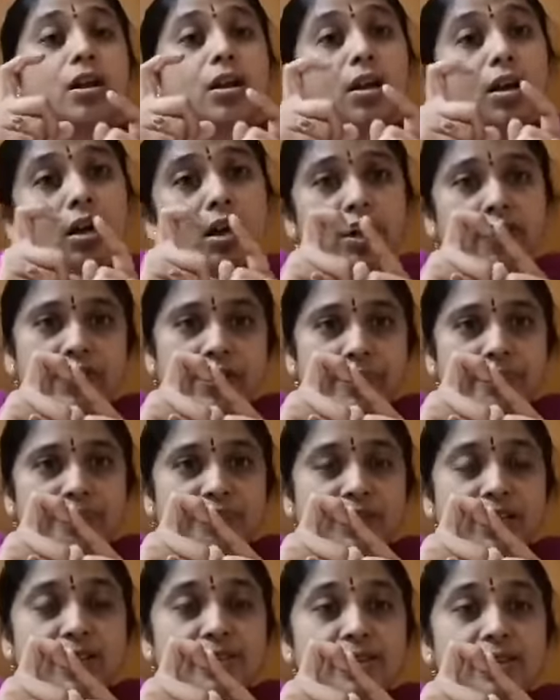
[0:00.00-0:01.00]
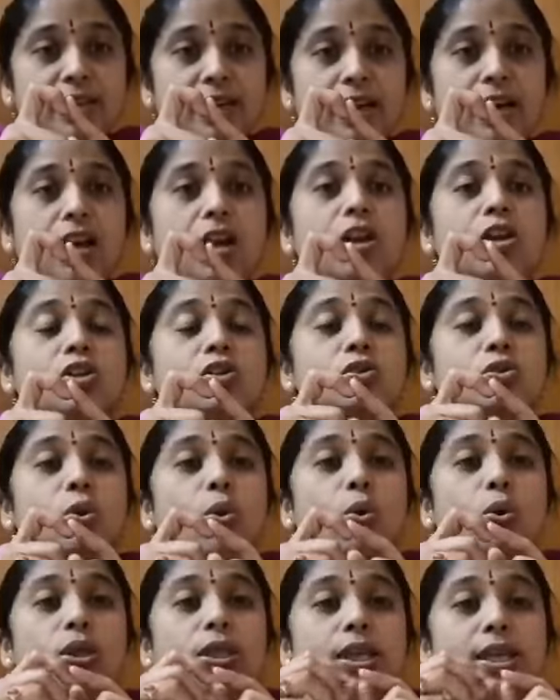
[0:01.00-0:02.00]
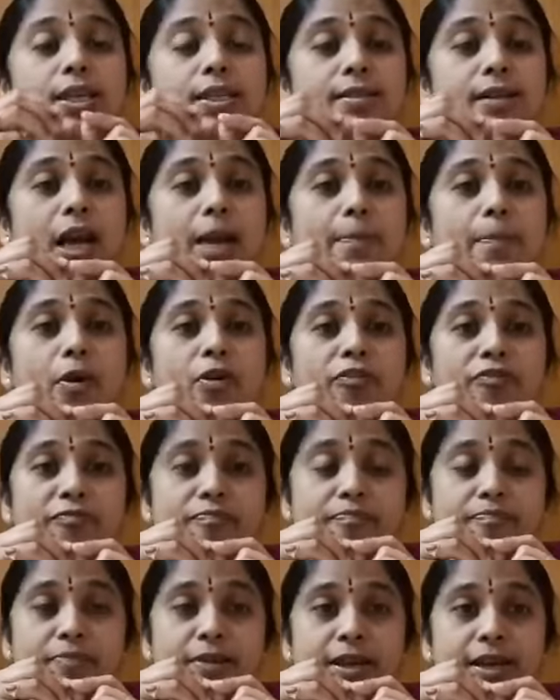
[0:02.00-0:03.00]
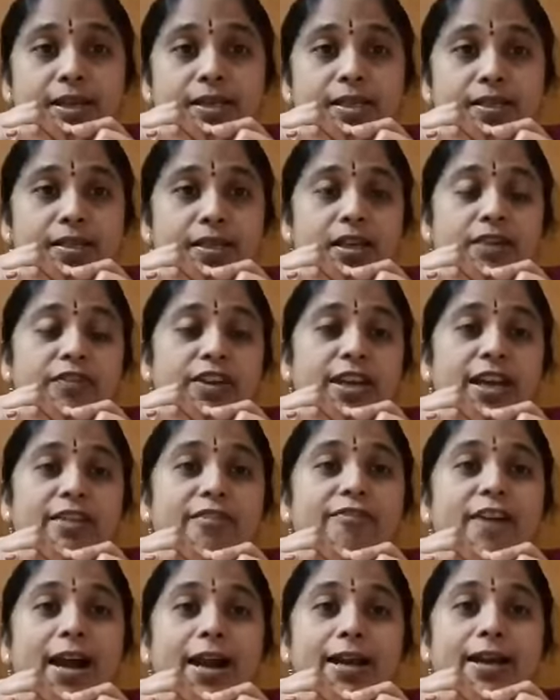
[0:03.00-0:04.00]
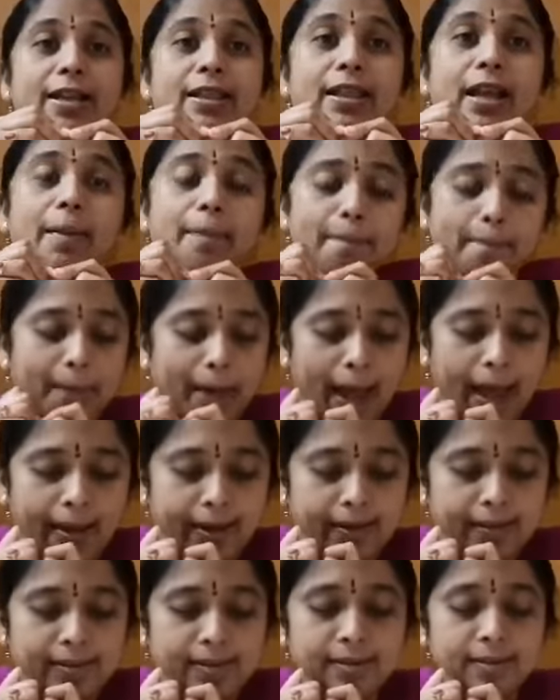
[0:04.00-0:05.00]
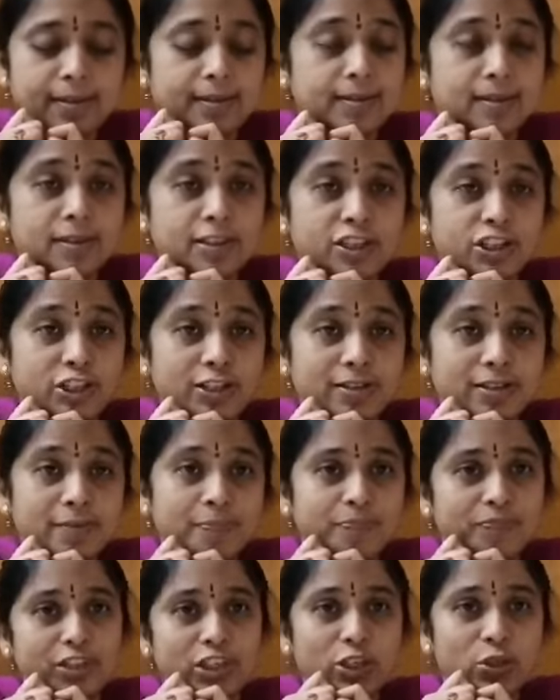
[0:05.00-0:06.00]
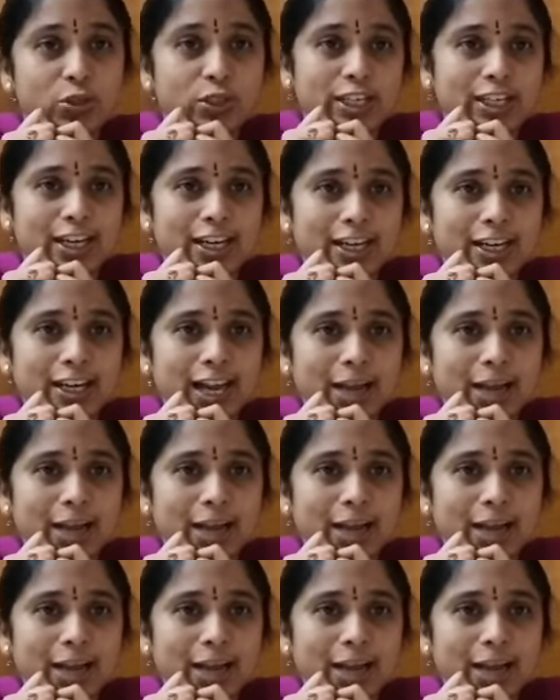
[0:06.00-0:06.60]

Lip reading: curved, isn't it? So these type of beaks we can find in the parrots, isn't it children? Did you see any